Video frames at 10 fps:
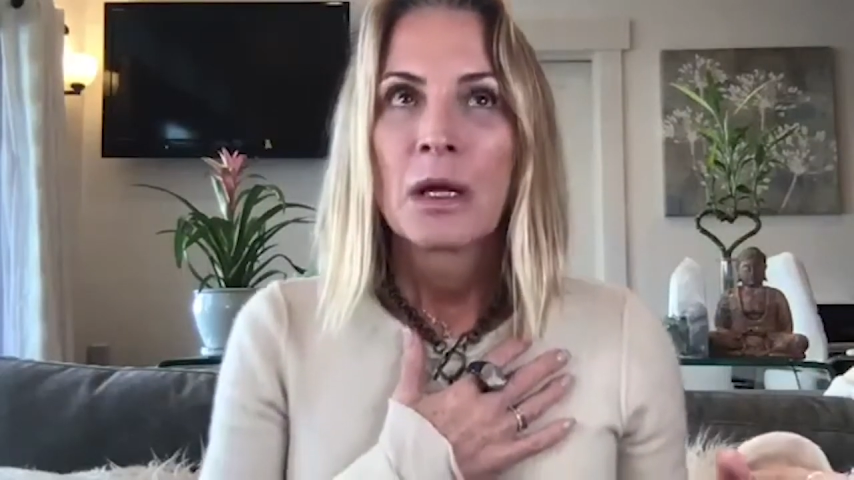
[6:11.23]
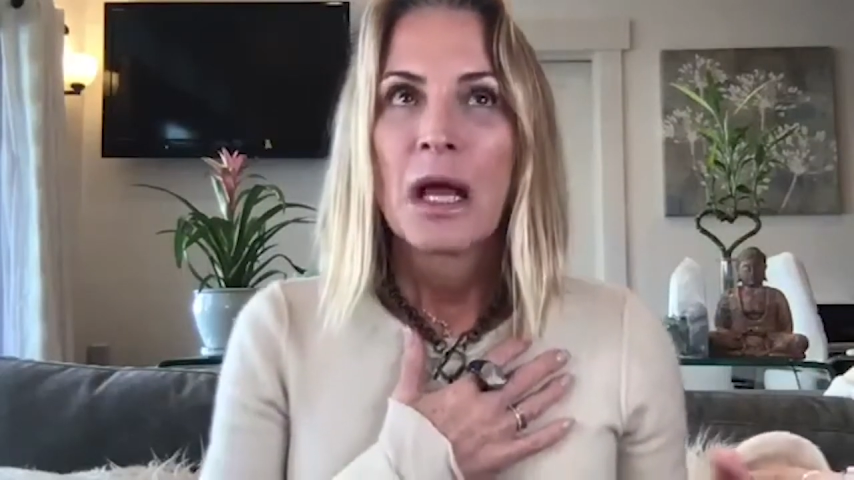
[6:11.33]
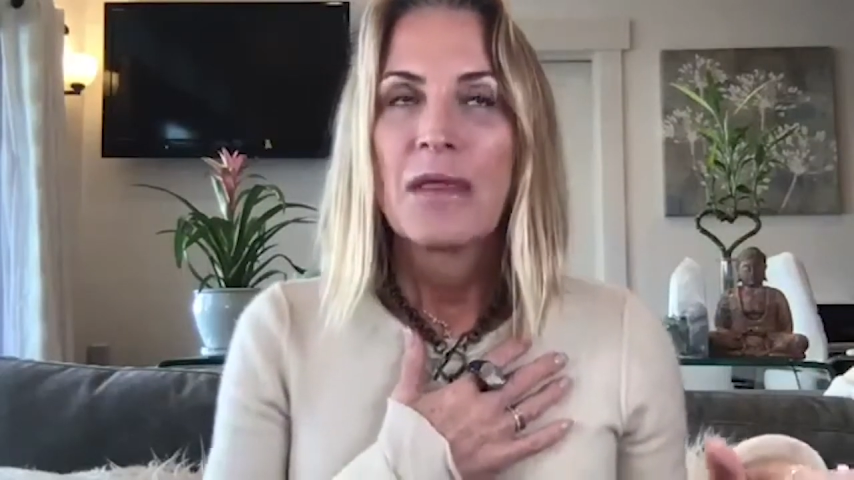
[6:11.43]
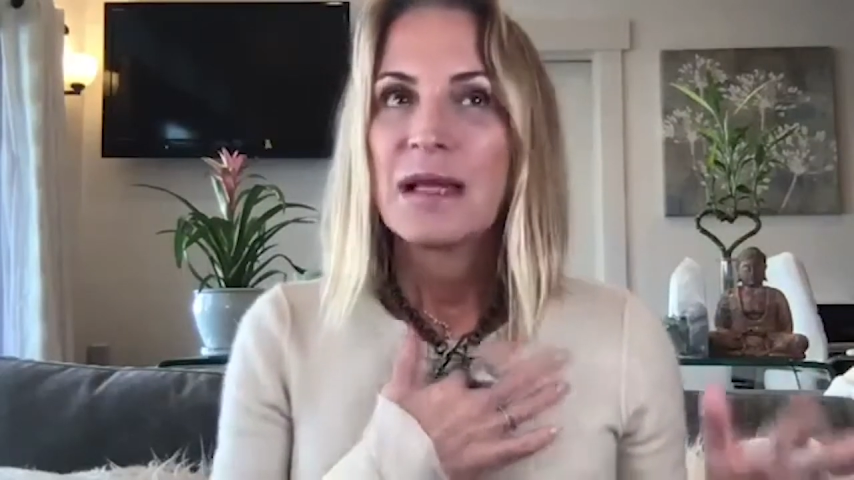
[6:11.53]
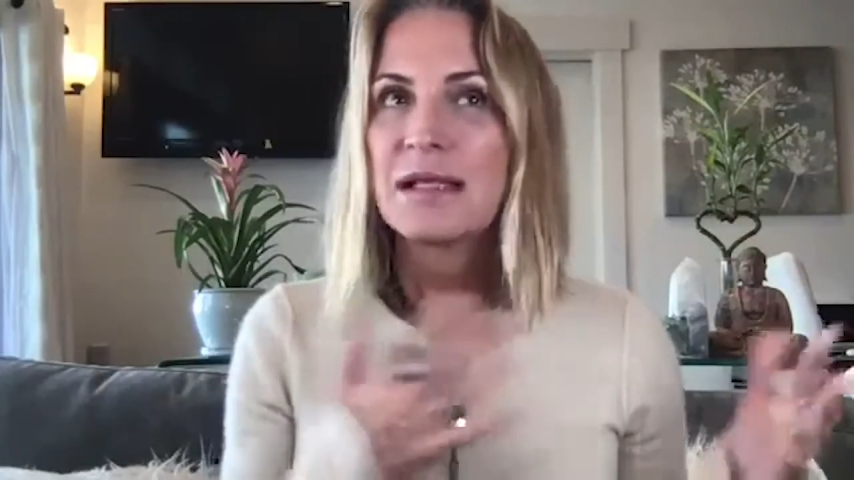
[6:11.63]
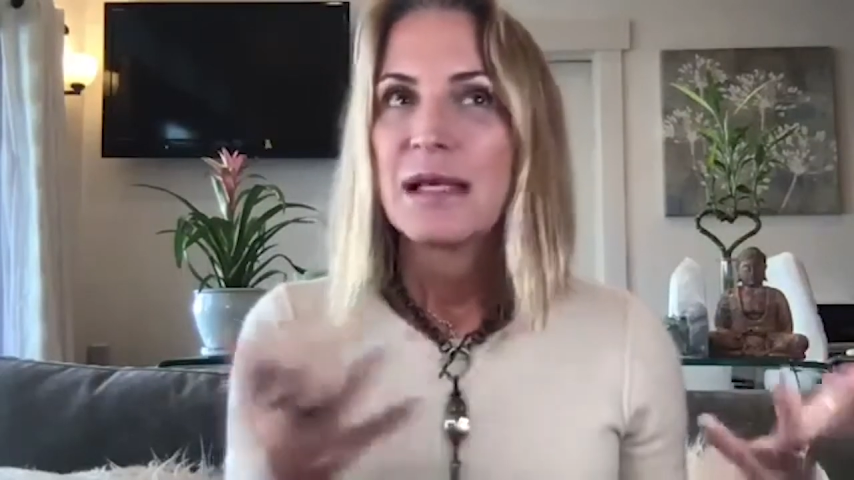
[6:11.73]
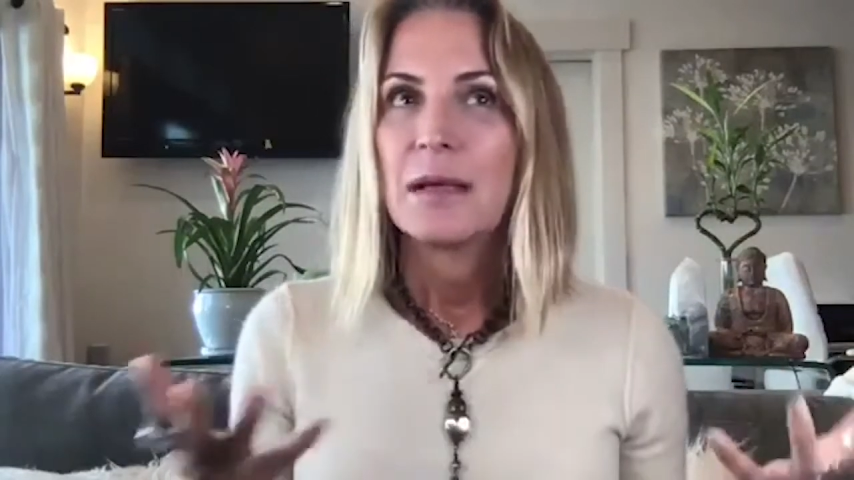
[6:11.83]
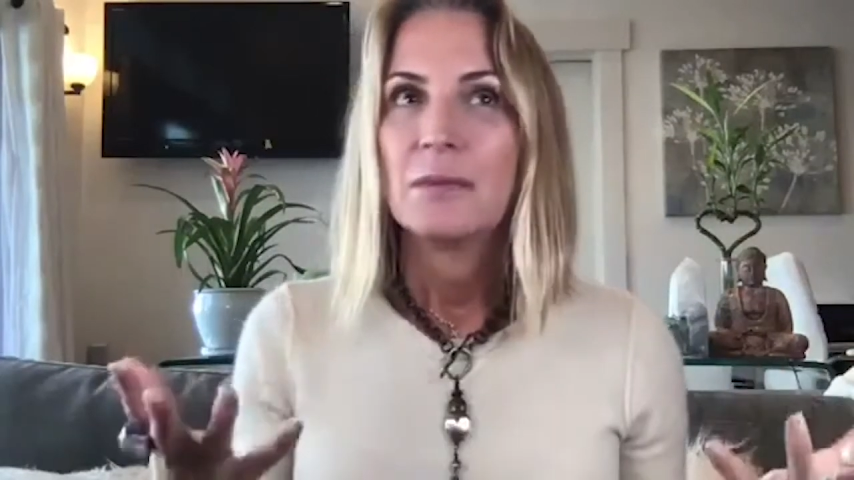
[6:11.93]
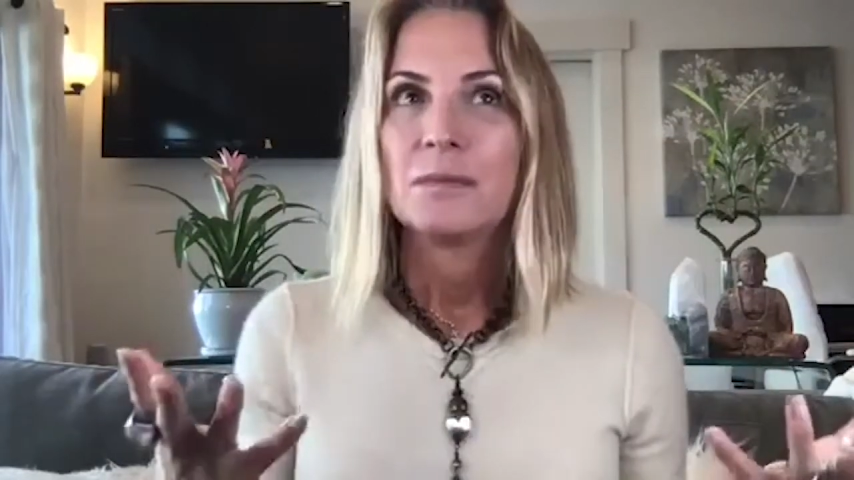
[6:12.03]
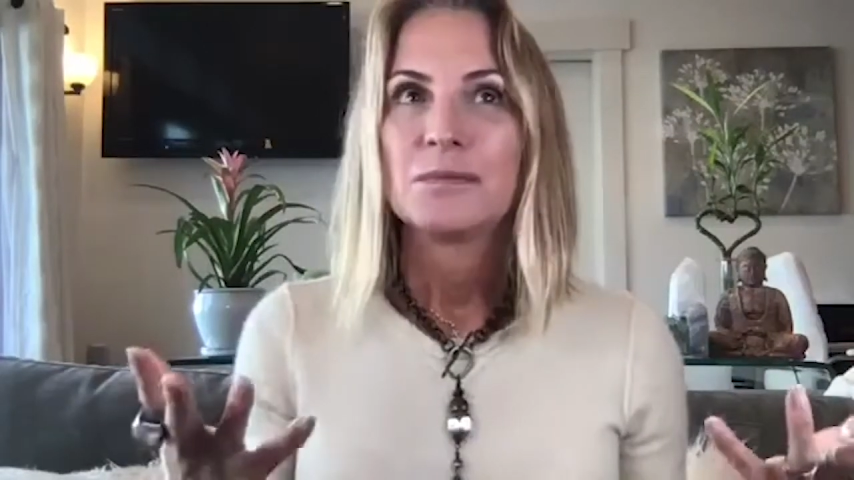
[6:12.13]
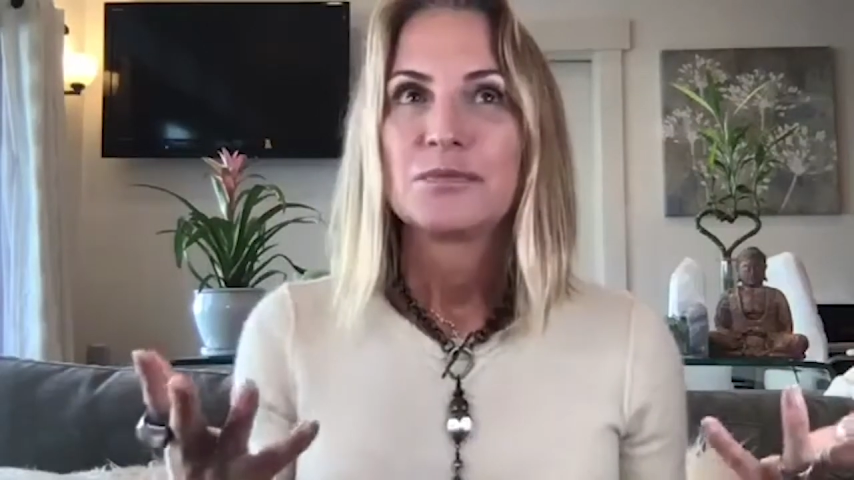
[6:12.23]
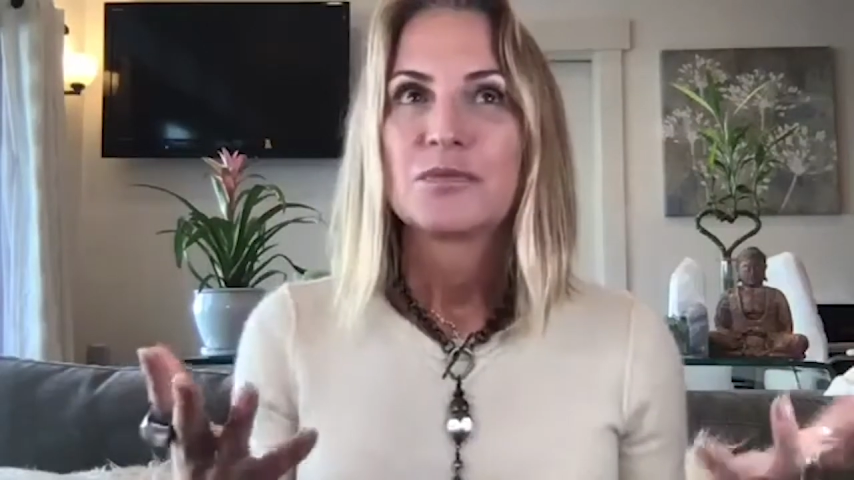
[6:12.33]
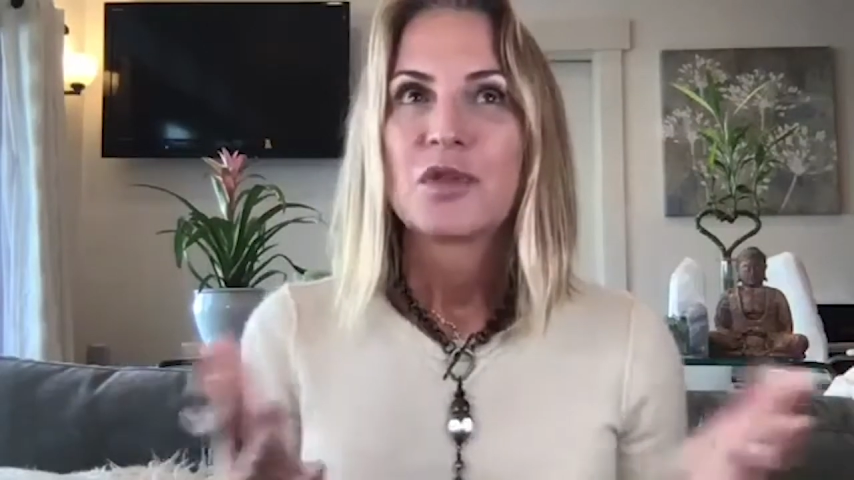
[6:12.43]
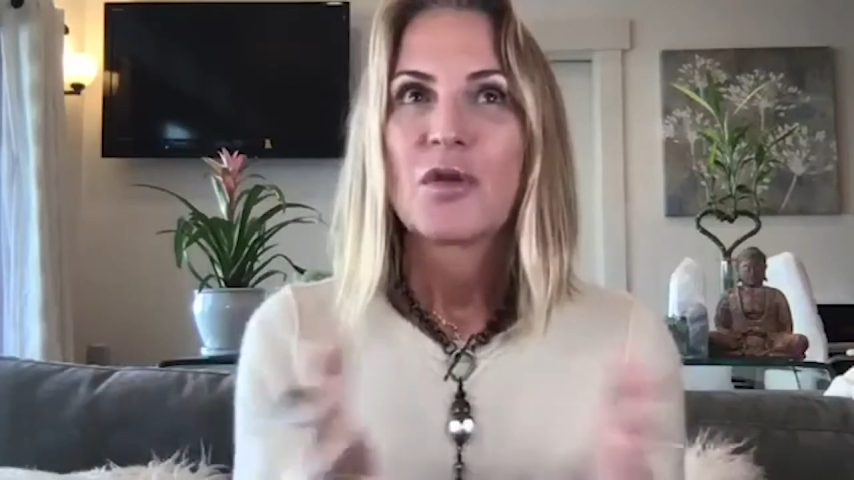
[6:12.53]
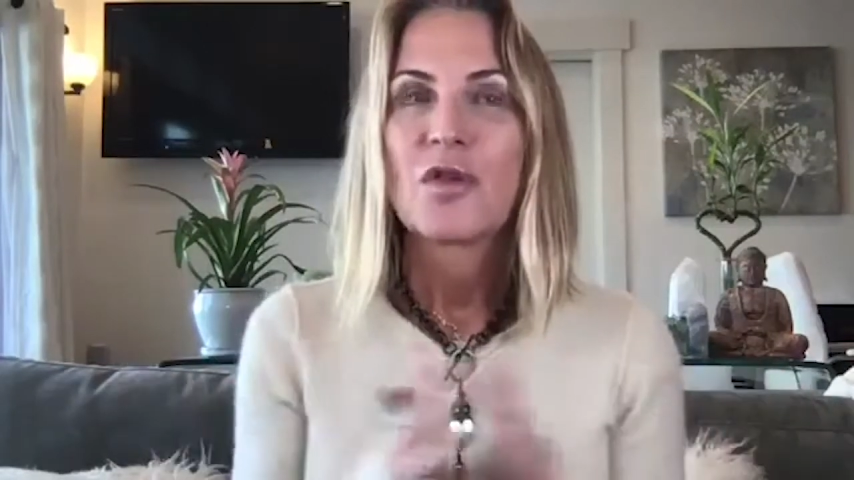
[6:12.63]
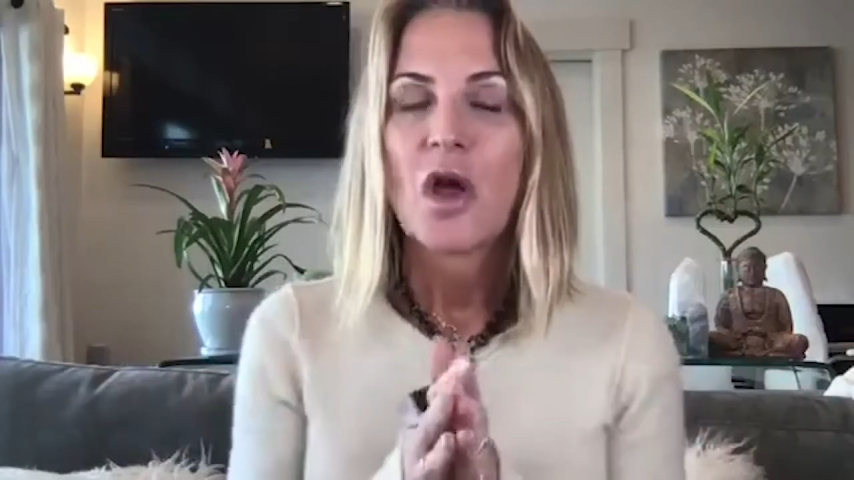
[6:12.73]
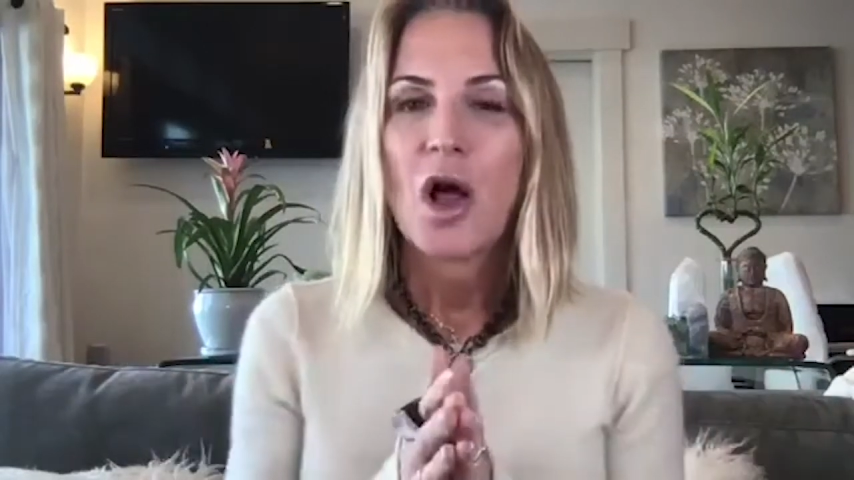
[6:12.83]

And that's it. So for the